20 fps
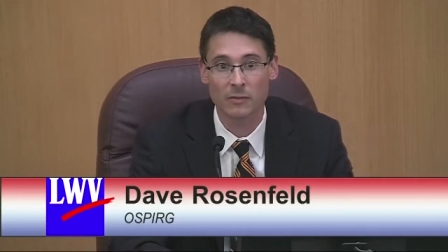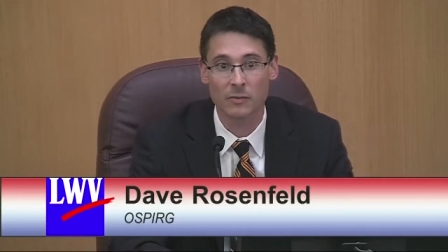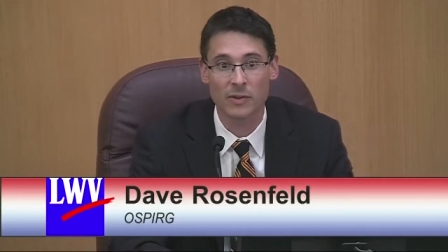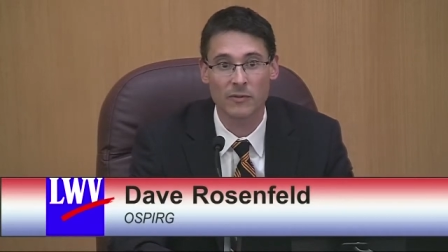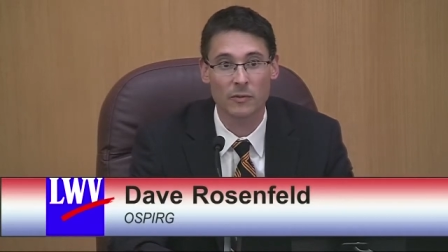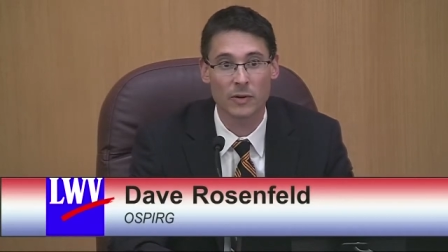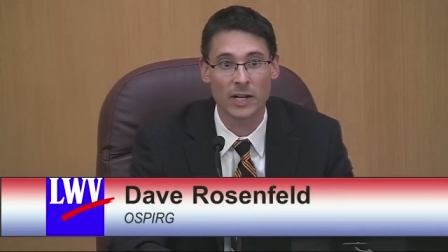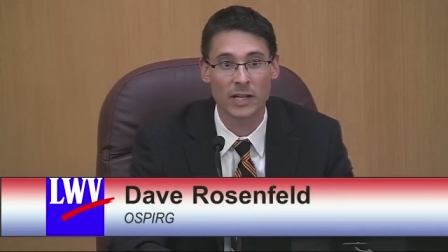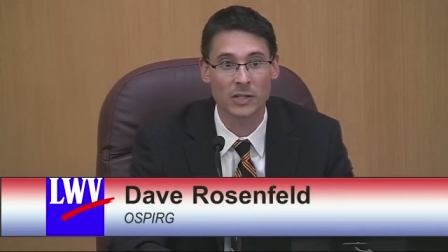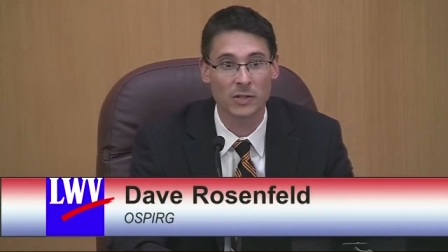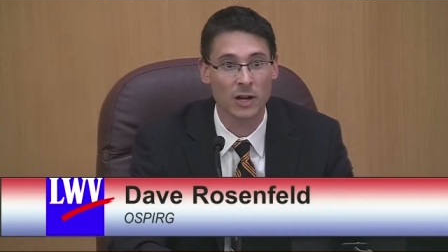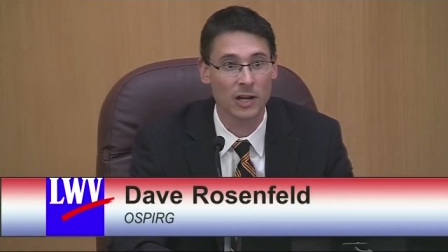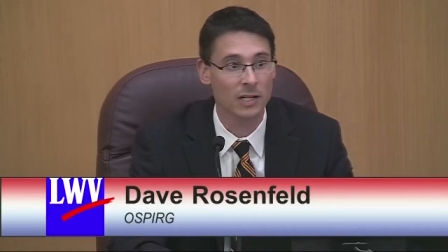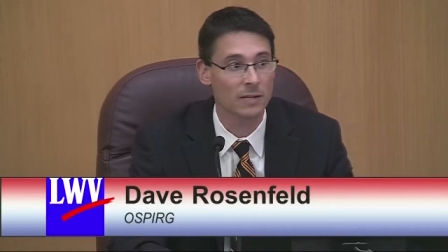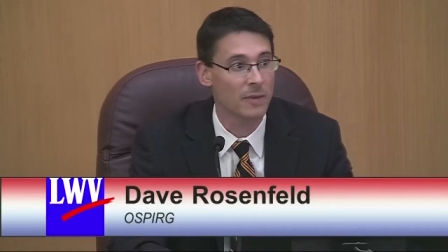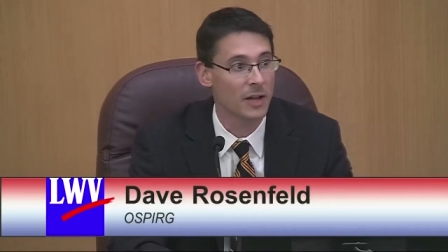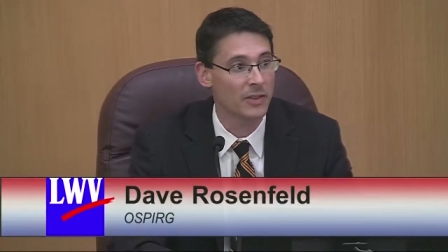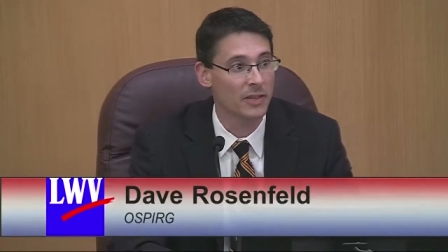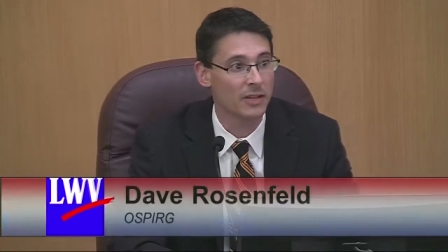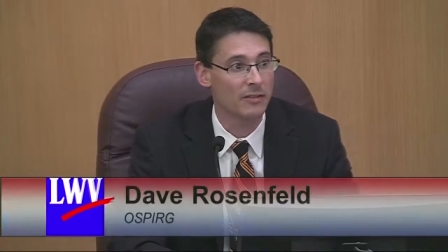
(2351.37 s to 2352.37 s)
We've already talked
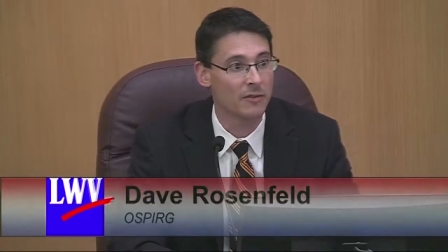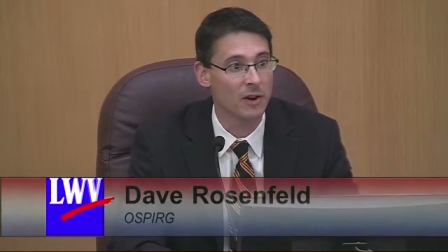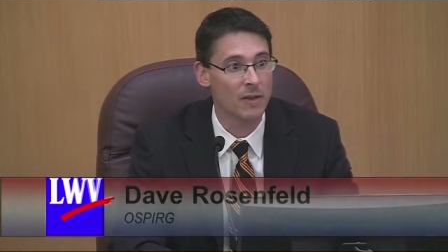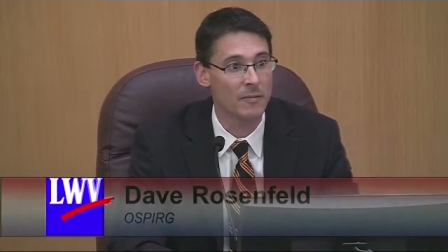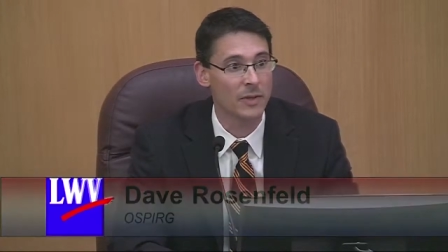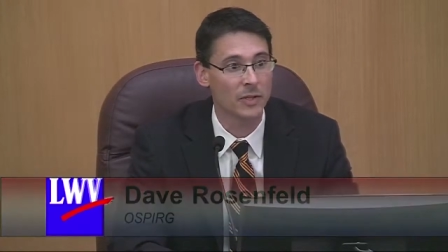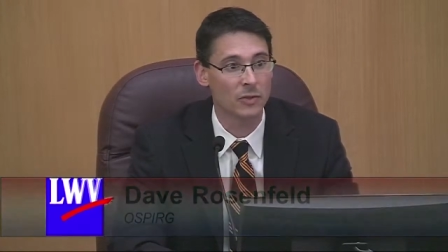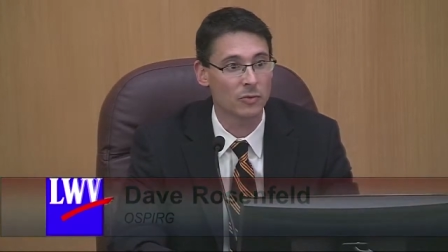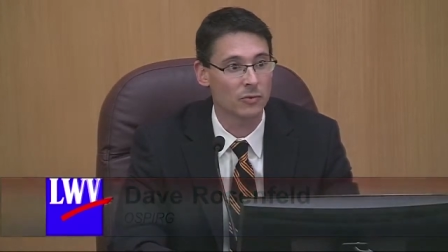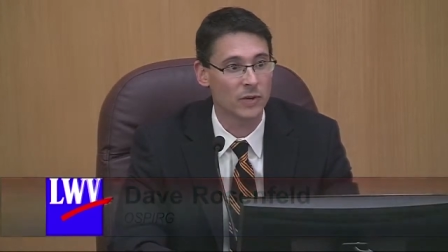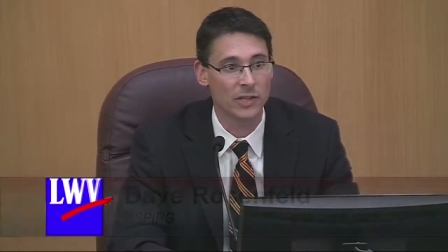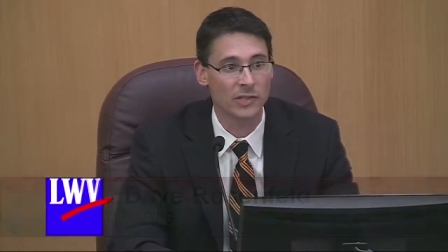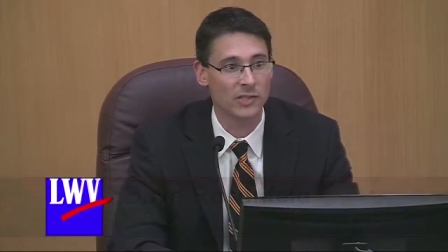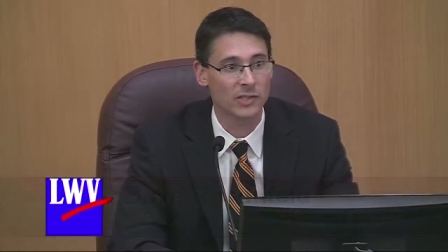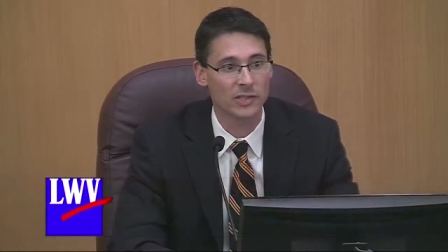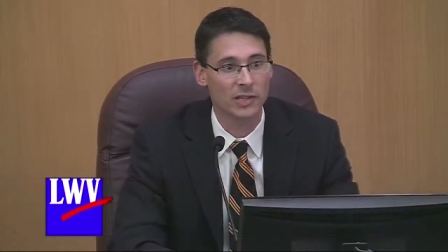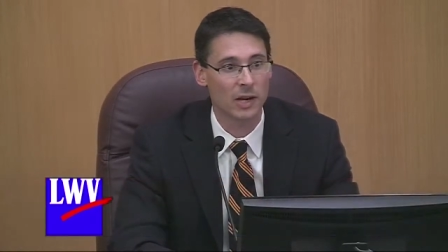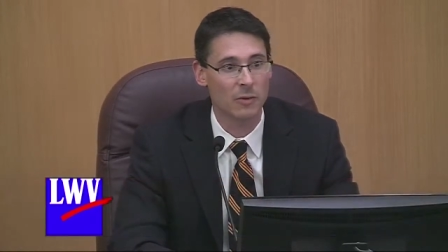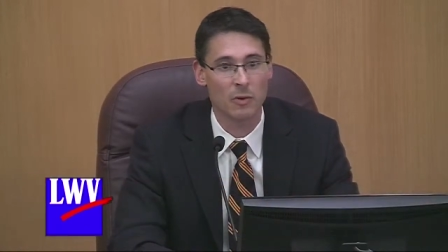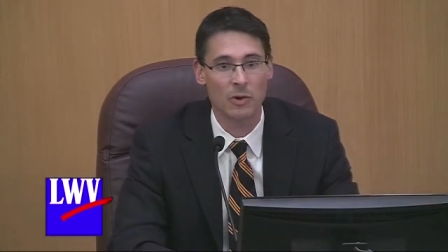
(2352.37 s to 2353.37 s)
about the environmental
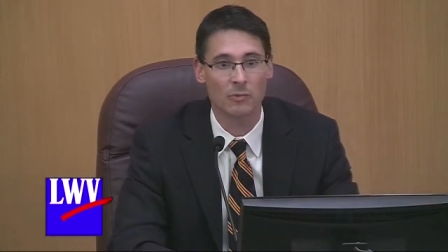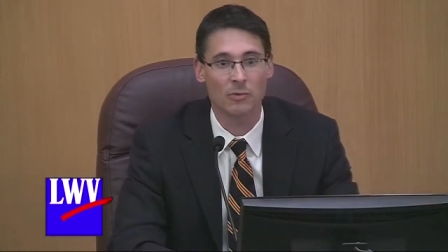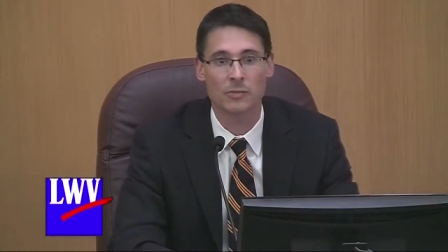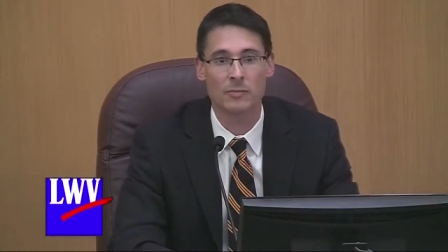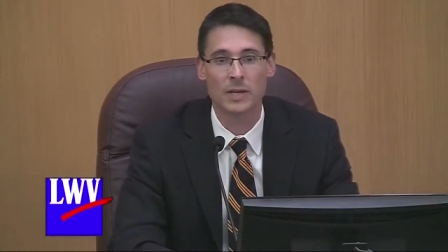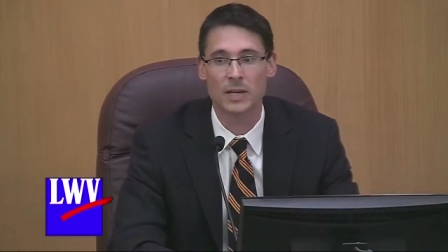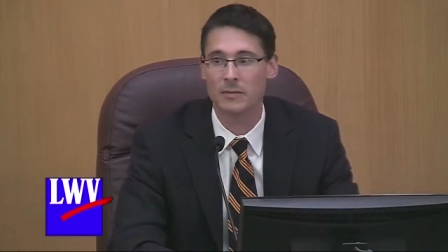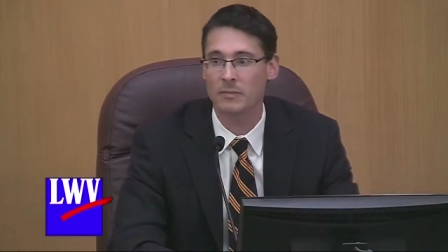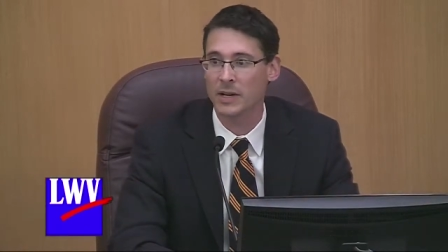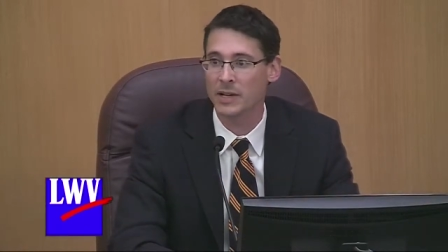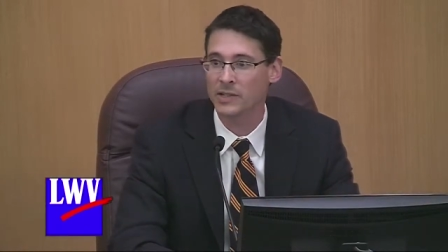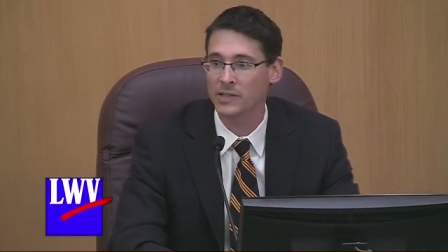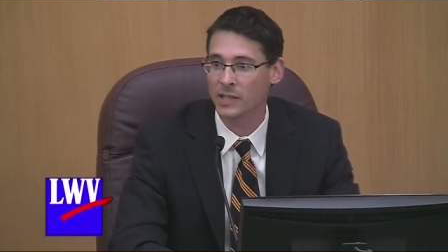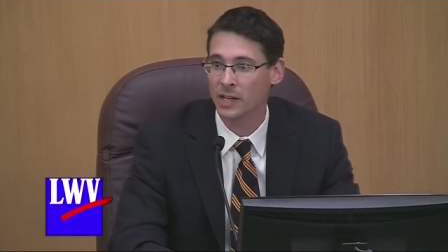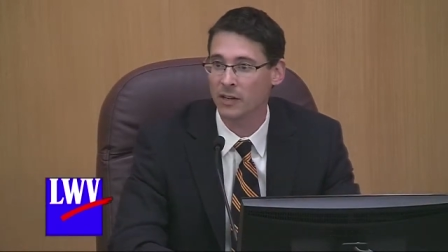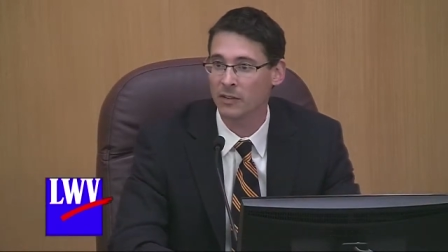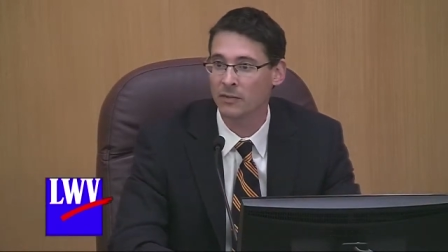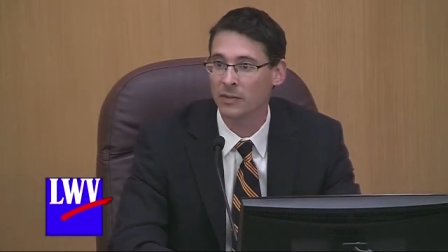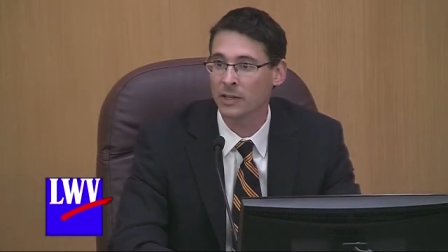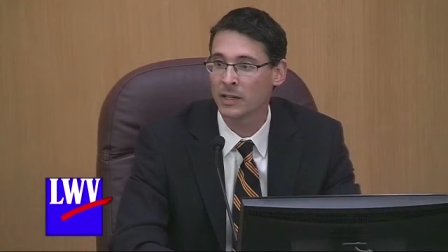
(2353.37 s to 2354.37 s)
risks. I won't repeat
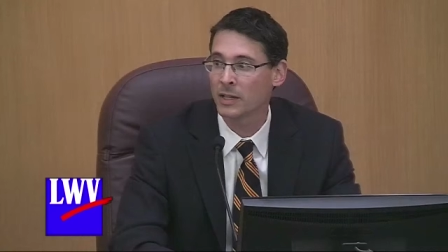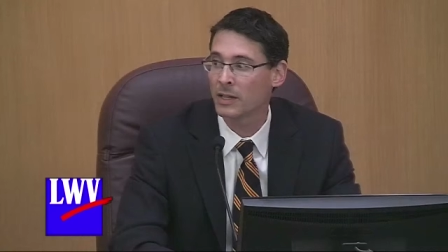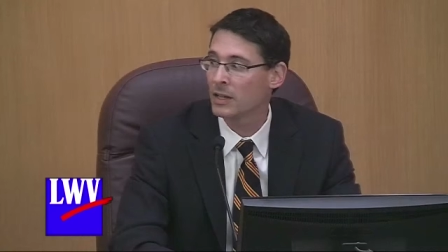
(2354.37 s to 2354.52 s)
myself.